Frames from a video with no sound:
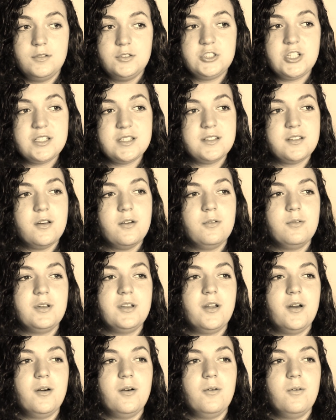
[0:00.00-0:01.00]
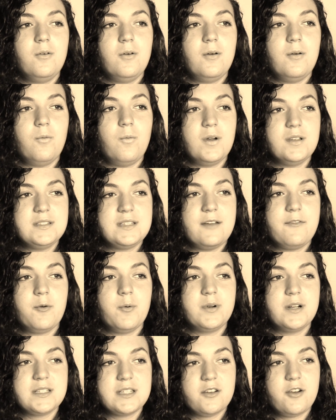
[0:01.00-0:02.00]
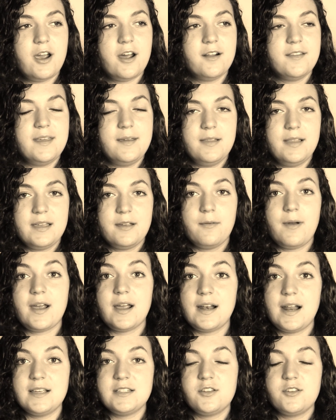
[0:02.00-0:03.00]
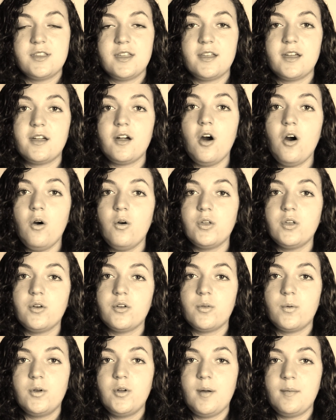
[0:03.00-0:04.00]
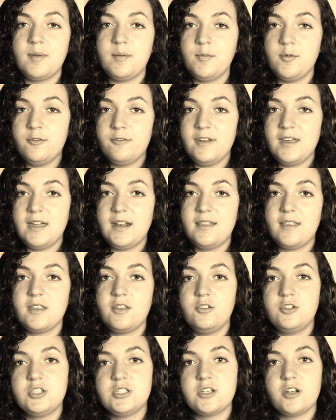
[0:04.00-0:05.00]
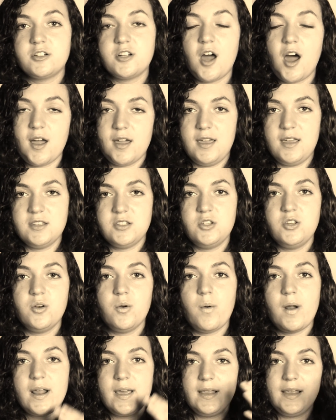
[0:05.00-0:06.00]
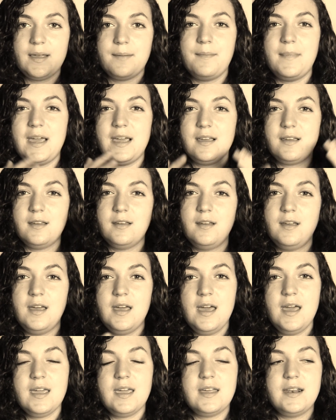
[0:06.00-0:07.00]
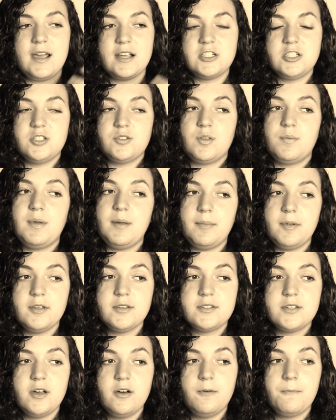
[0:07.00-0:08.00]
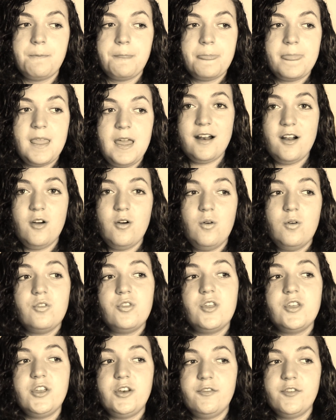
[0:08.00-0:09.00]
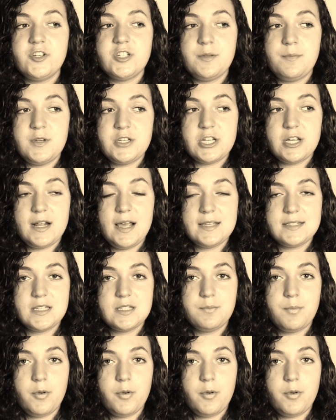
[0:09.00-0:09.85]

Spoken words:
just so, you know, once everyone does it crowded, they like recognize you, they're like, oh, you're the one who helped me move in, and then you just start talking, so you already like make connections with people. So I know the University of Michigan has this